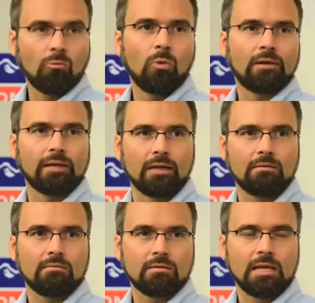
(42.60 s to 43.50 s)
Well, Nick,
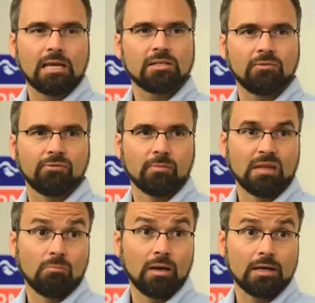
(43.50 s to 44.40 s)
guessing from
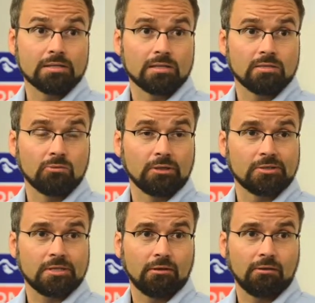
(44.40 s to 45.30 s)
the buzz that's really
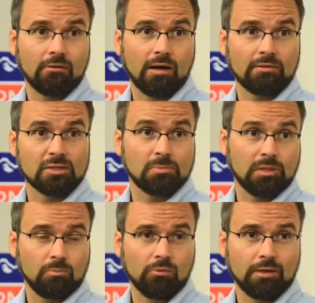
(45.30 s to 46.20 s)
centering around this
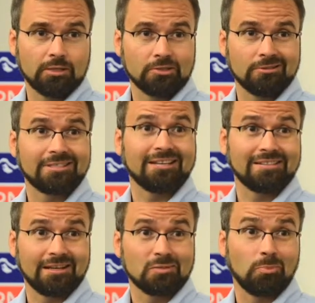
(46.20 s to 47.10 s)
split point issue, it sounds
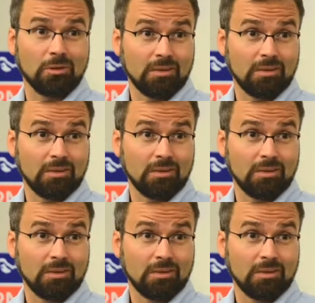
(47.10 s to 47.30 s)
like it's a pretty